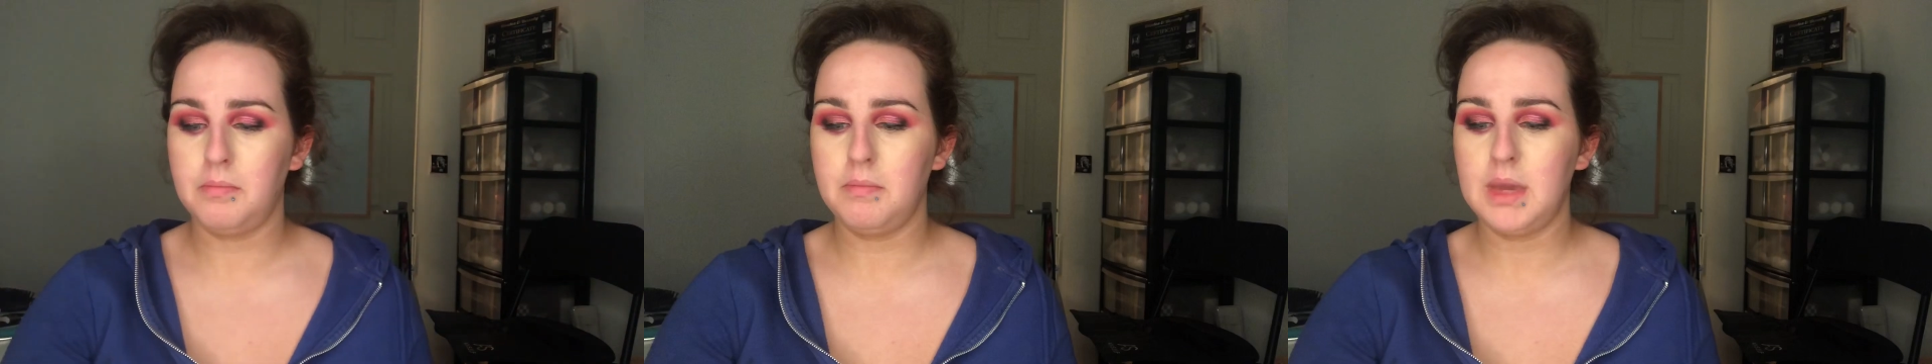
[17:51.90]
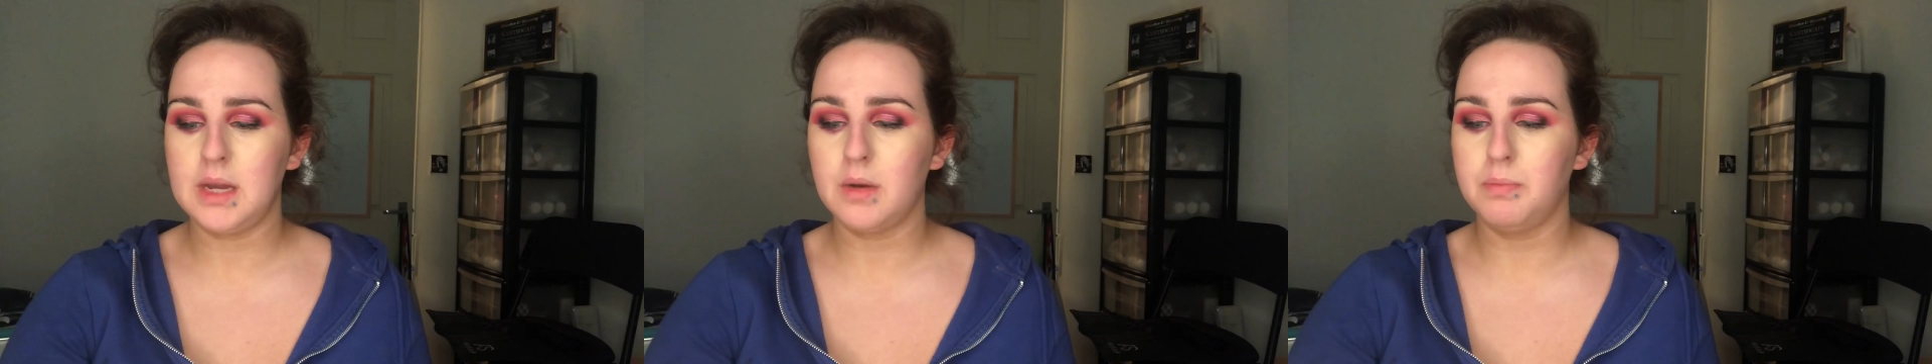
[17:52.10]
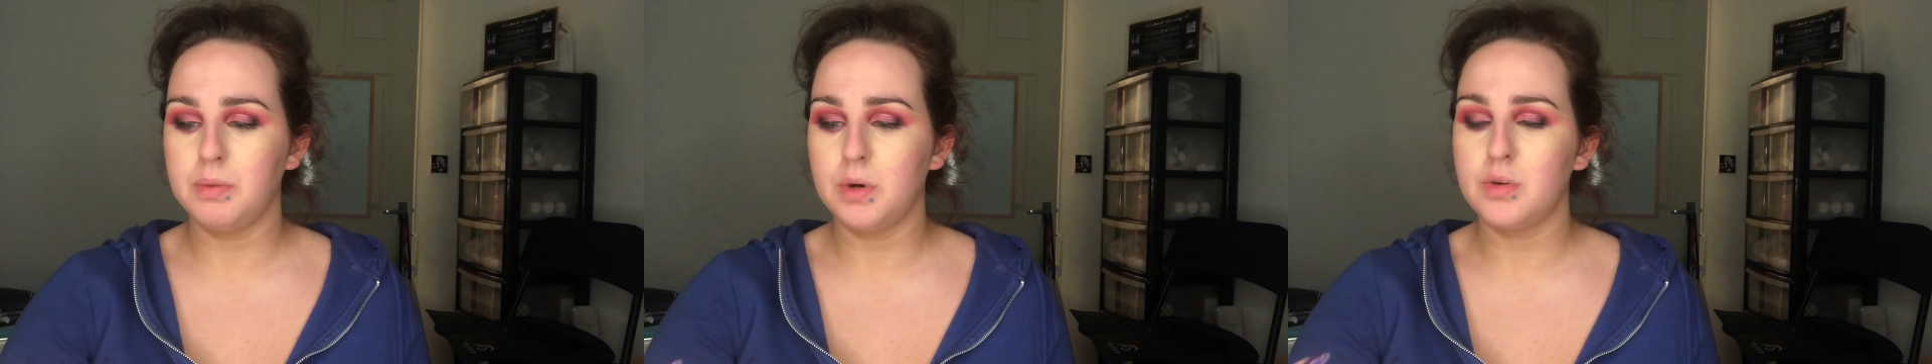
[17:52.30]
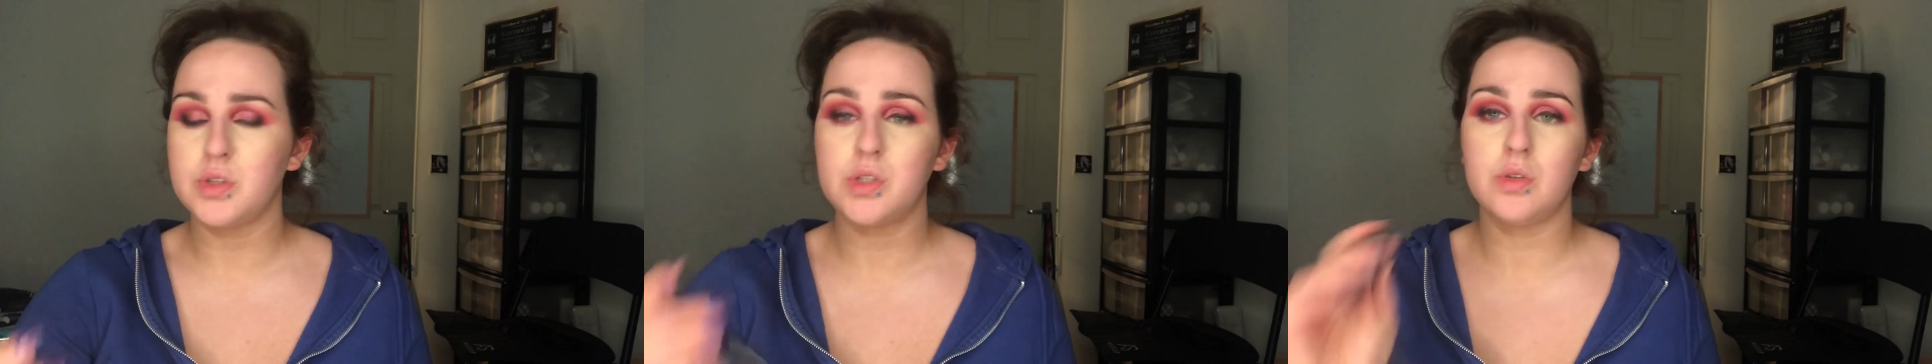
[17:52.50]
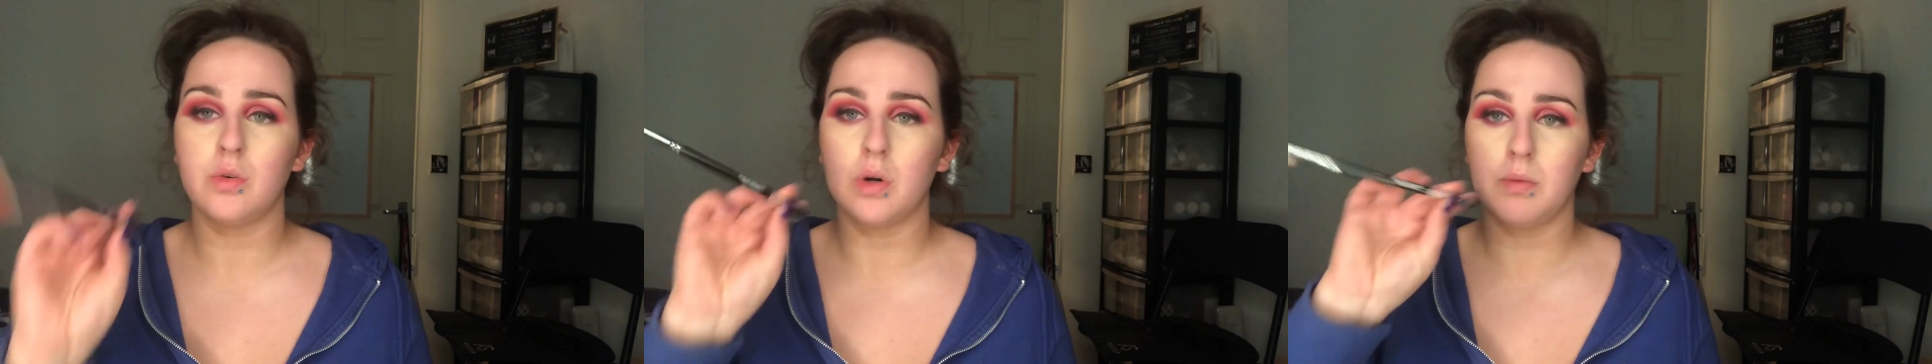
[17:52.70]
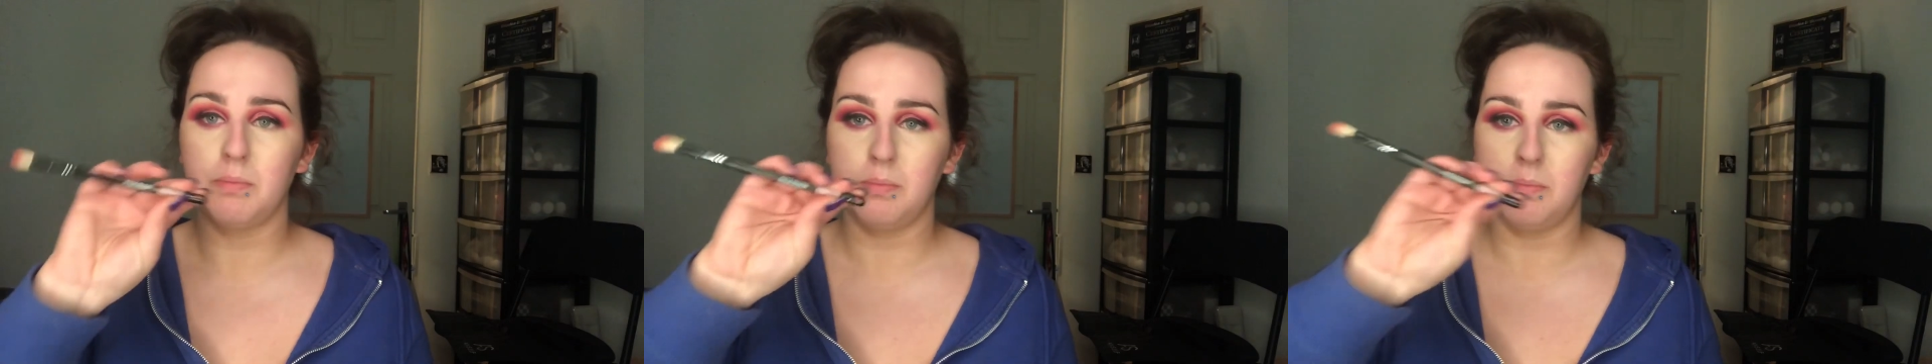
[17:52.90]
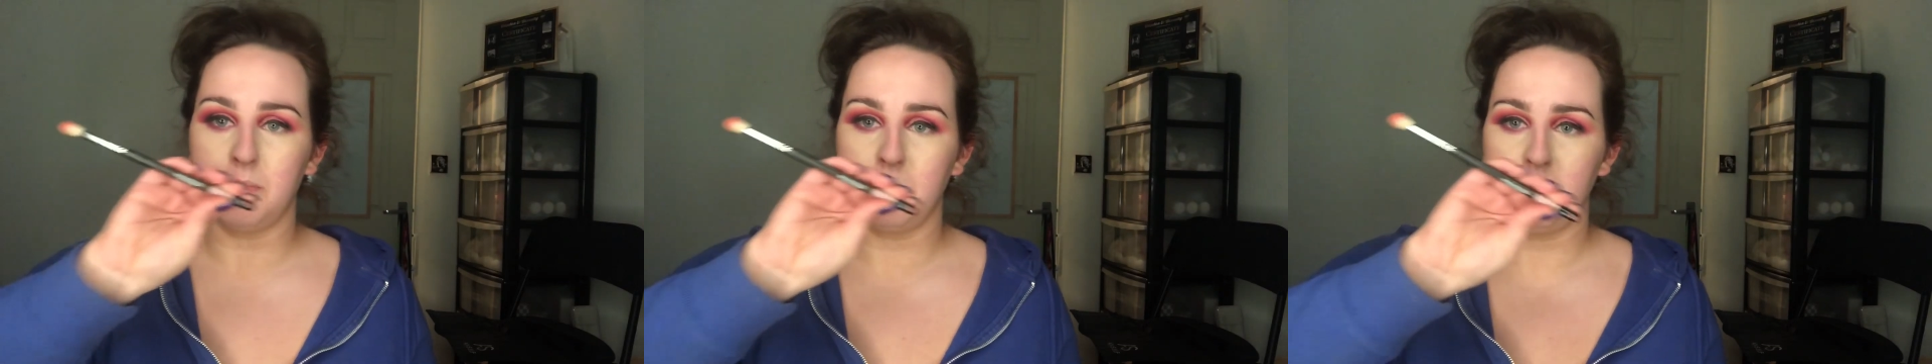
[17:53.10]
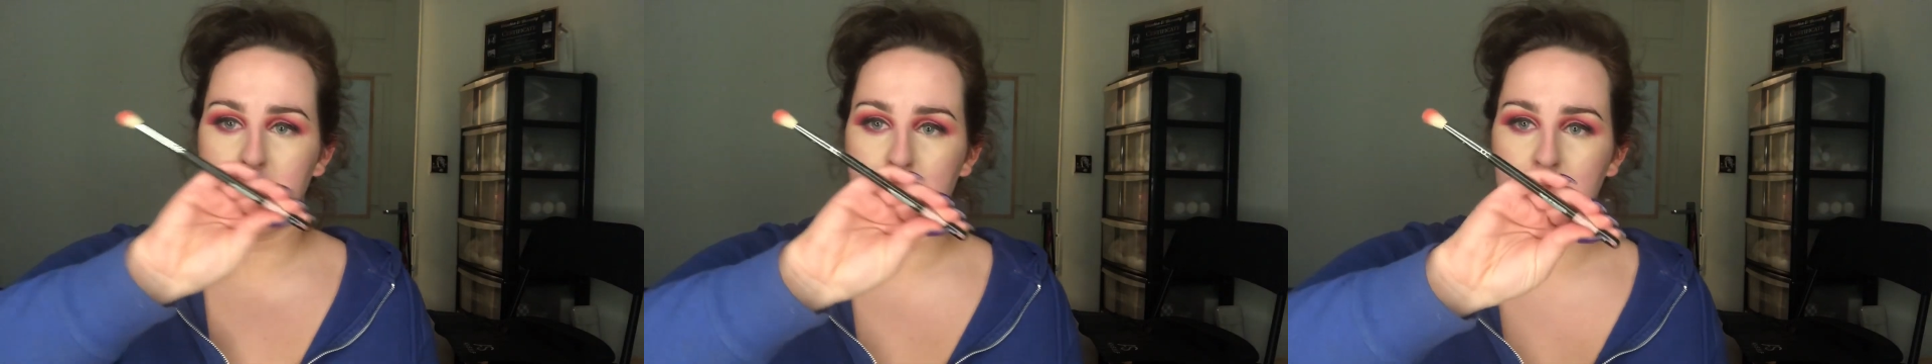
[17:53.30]
Makeup Pro Store
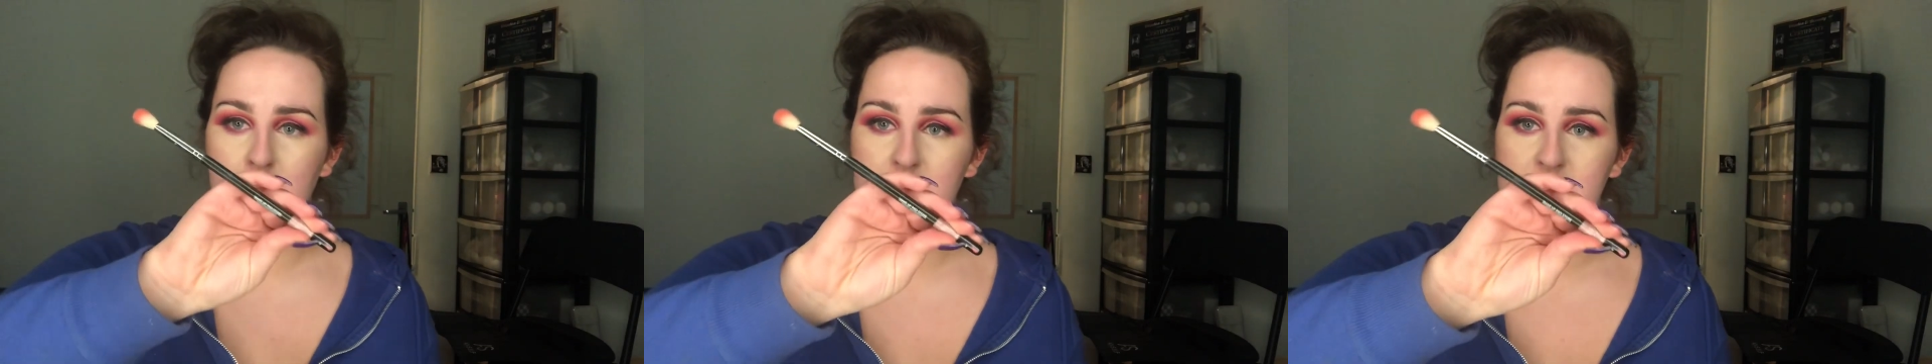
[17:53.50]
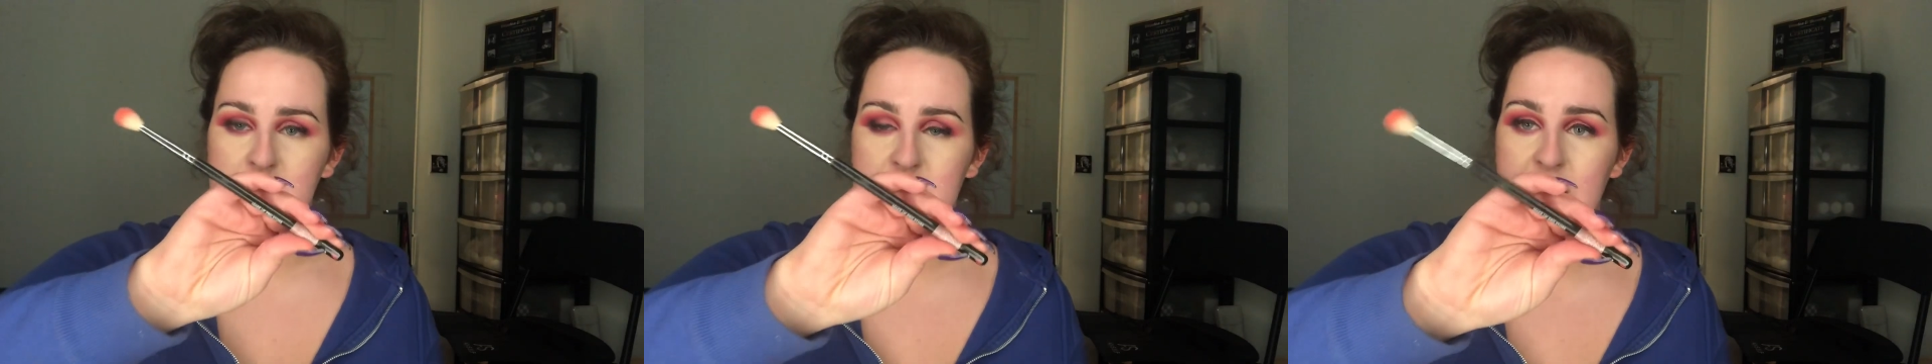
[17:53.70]
brush